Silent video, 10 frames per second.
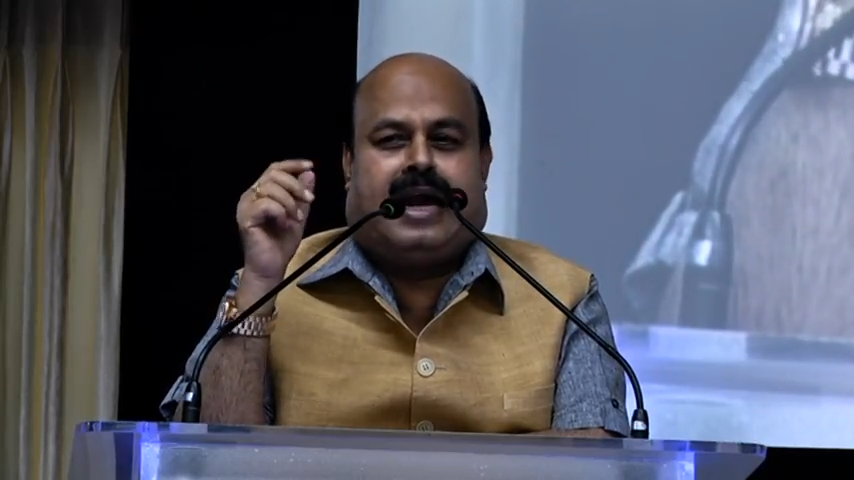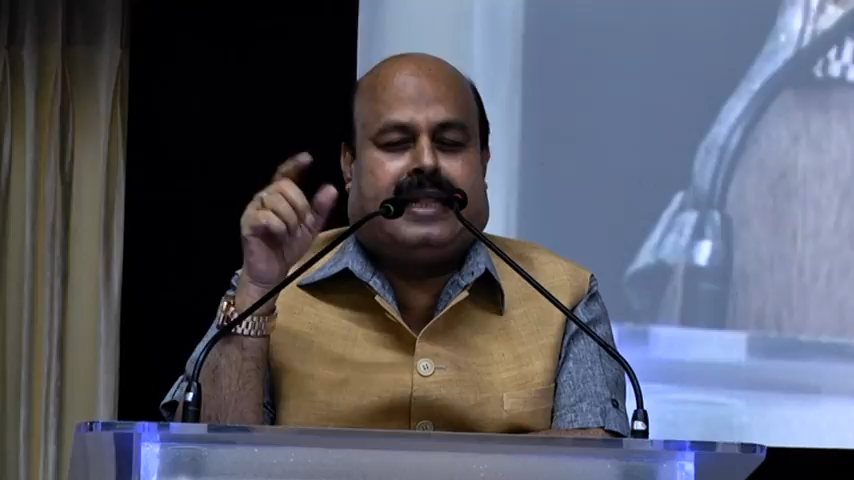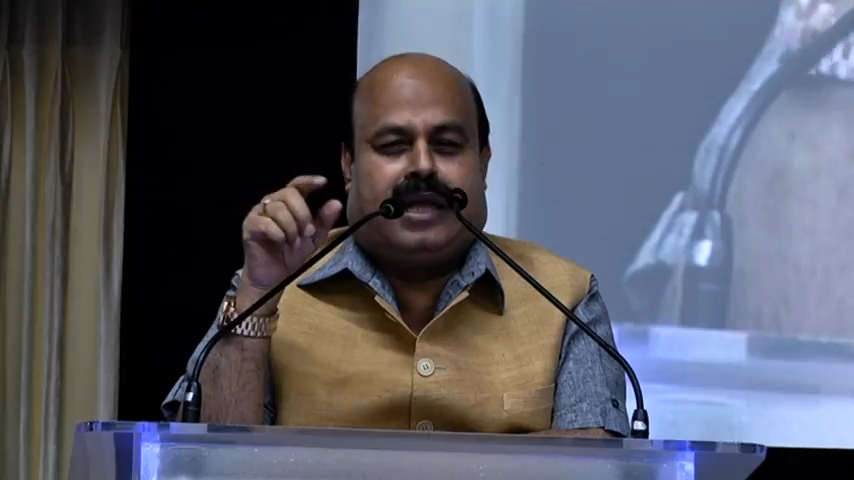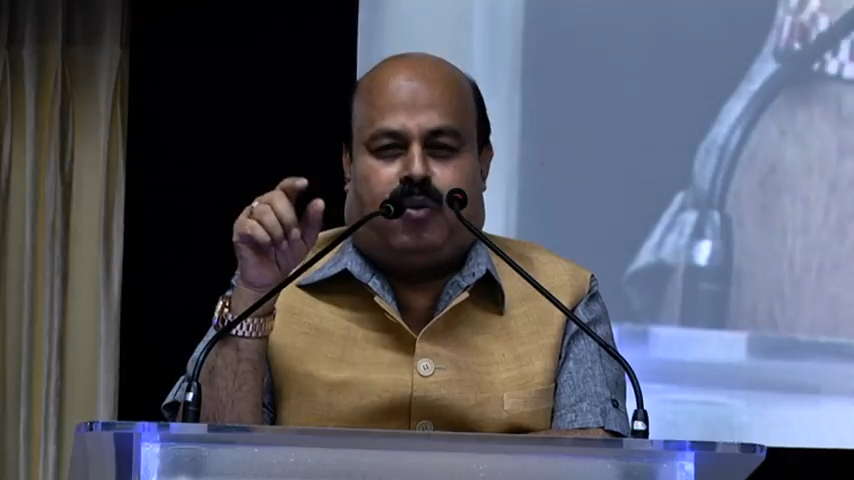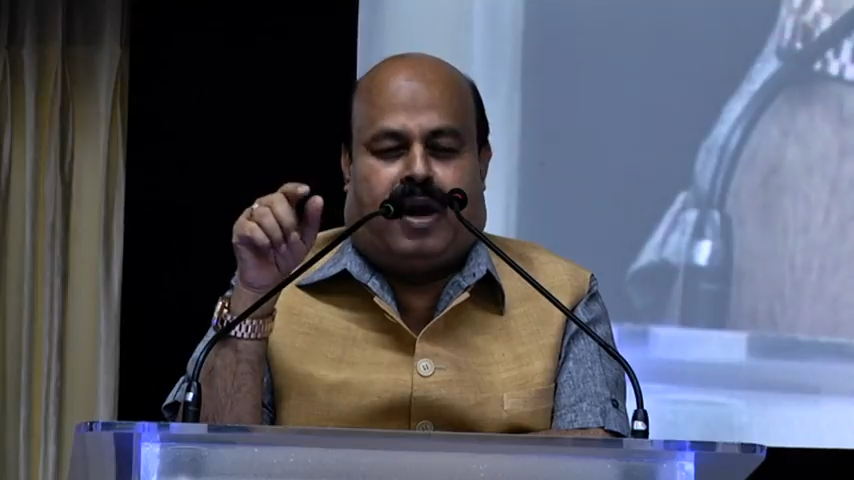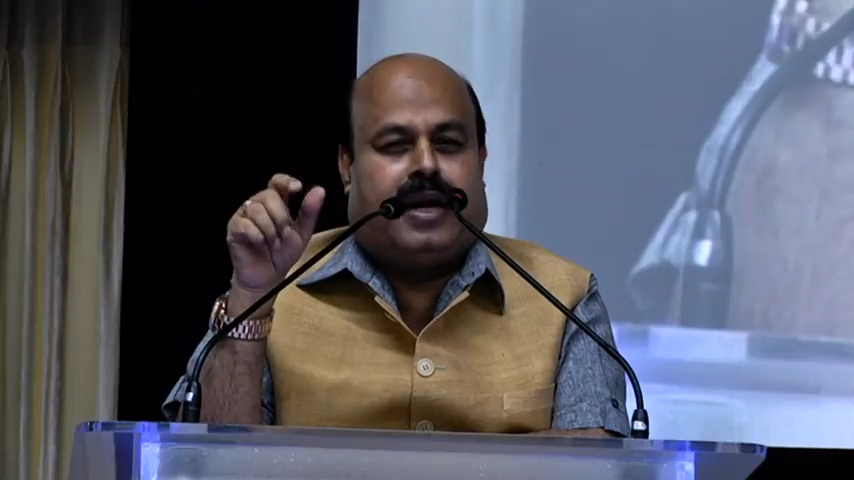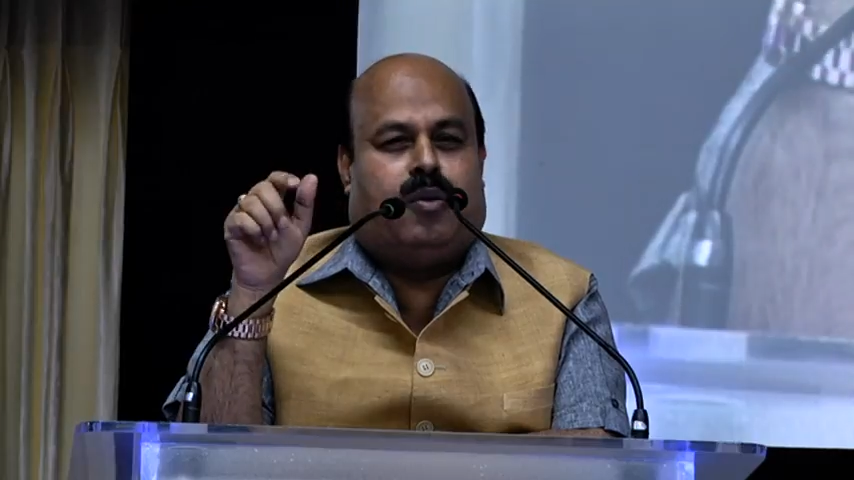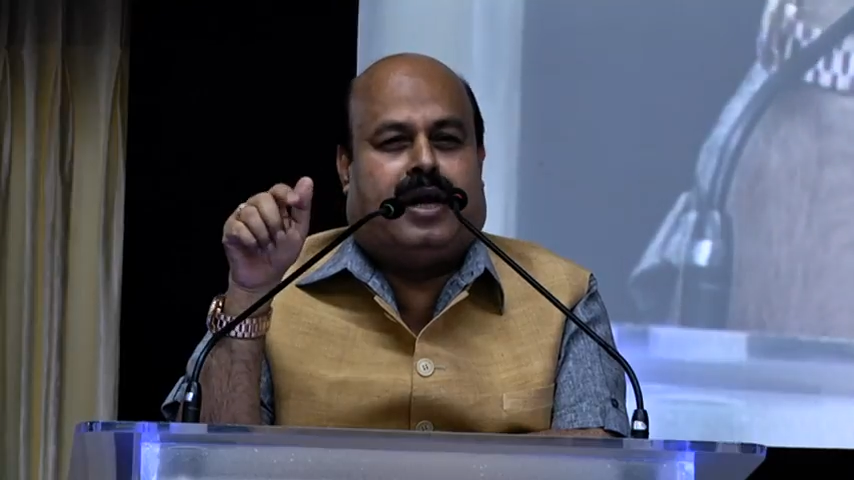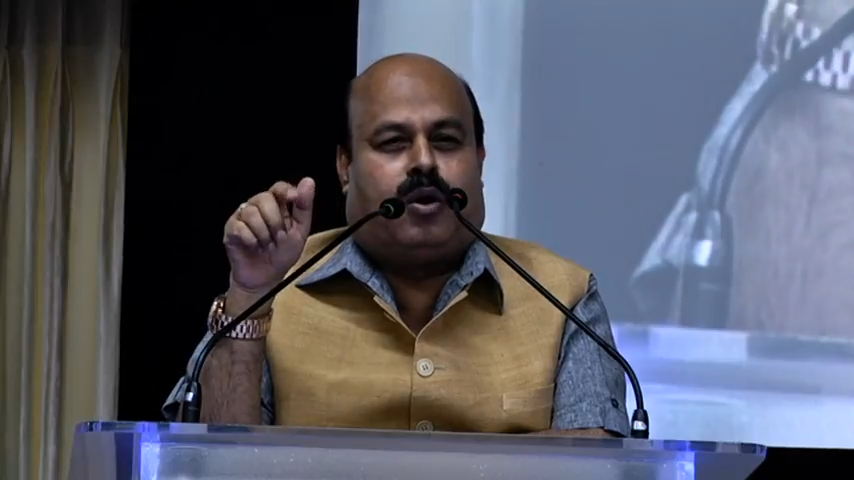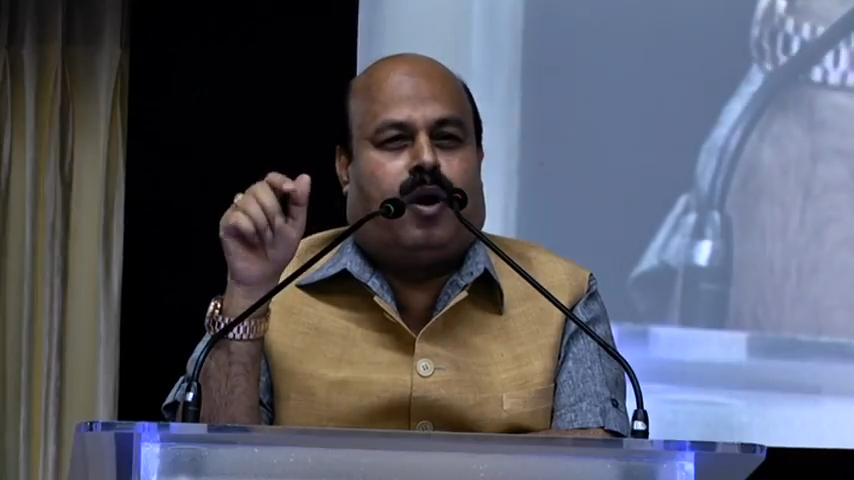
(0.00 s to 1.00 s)
I think one
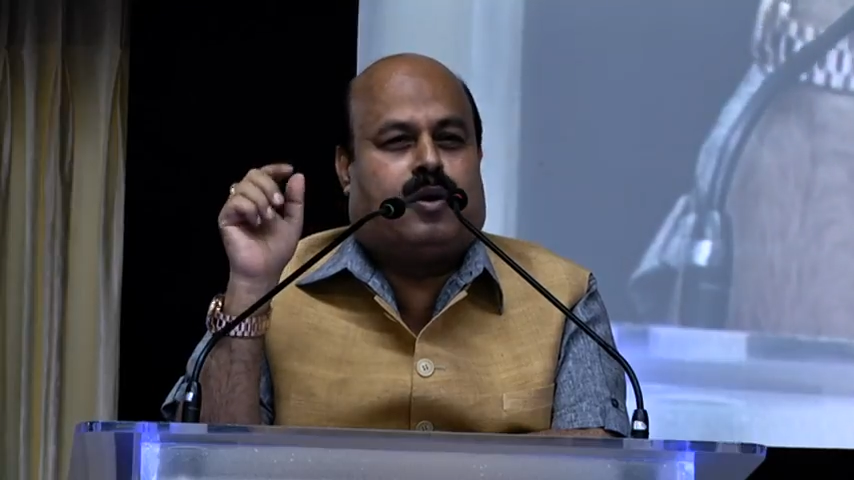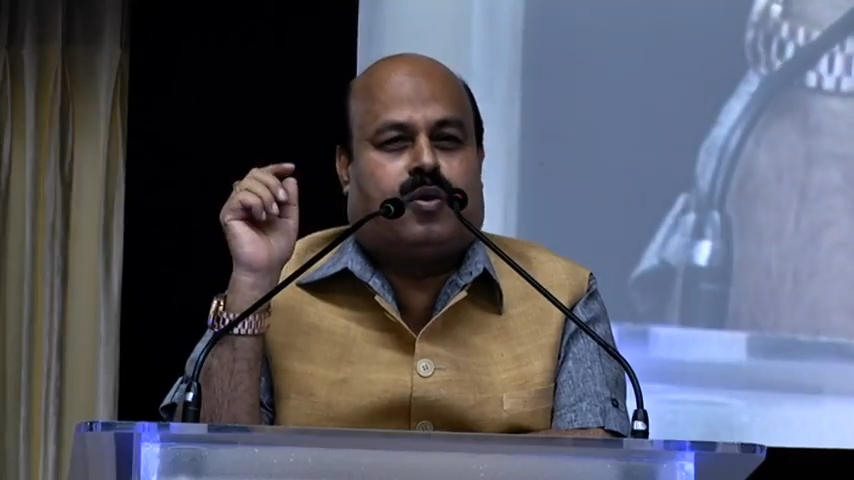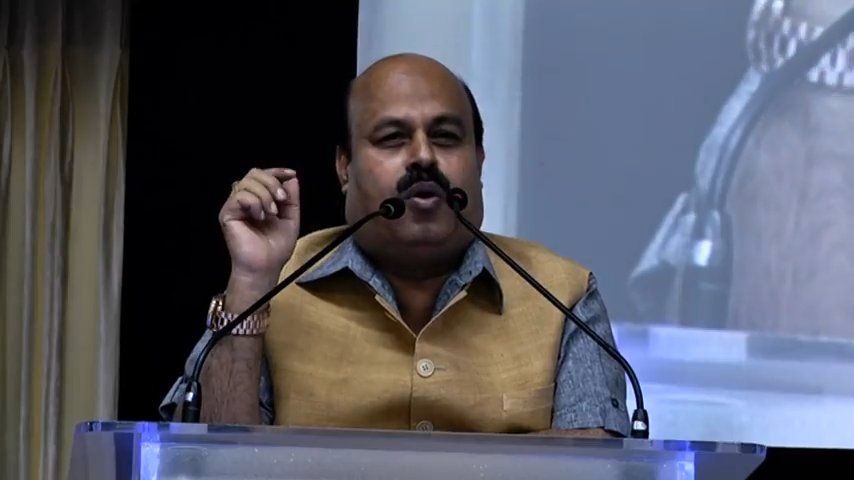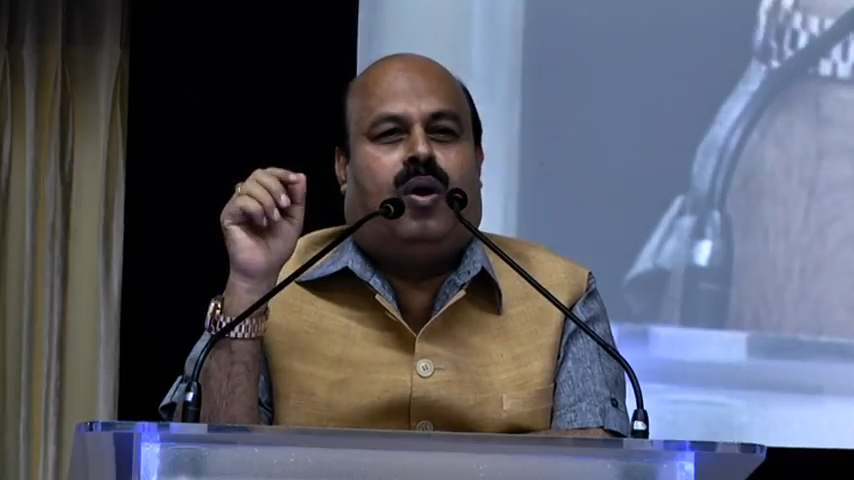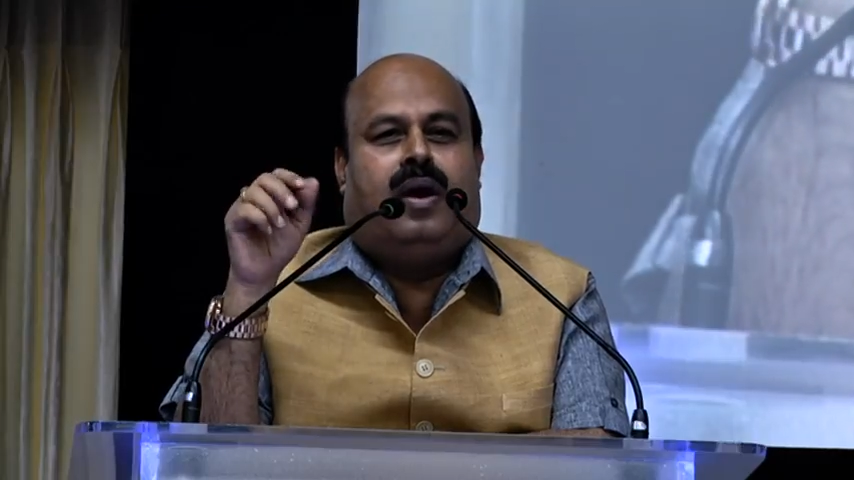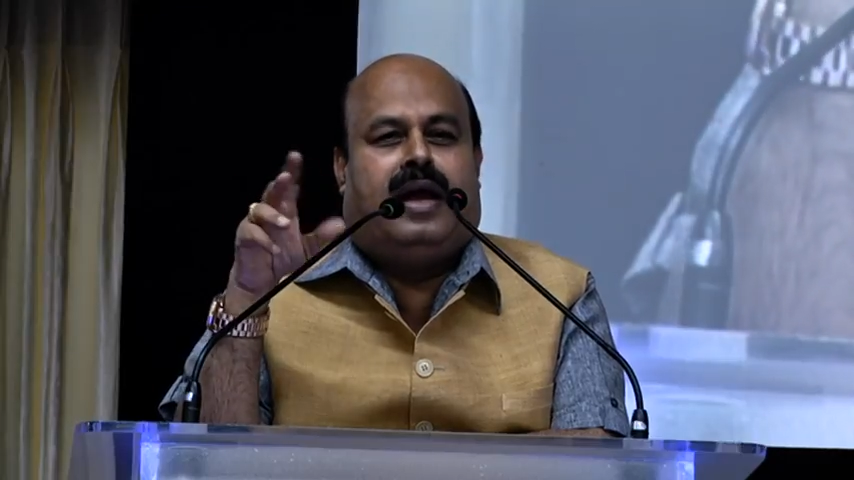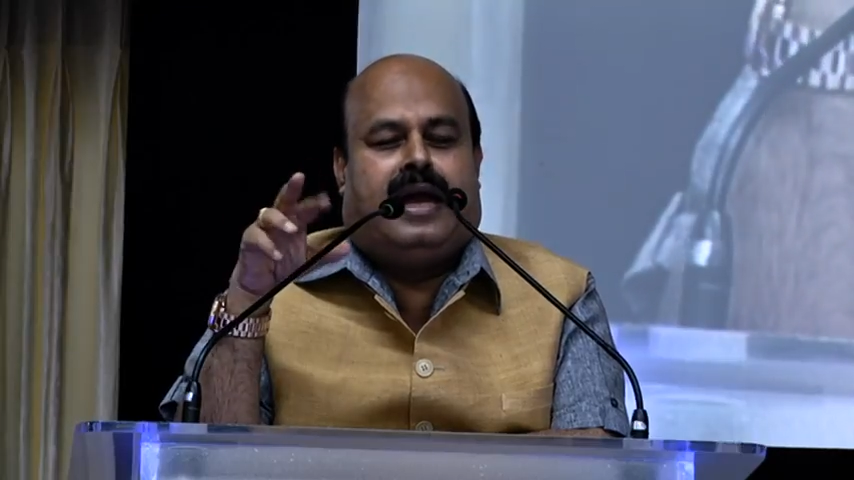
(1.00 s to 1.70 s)
unit also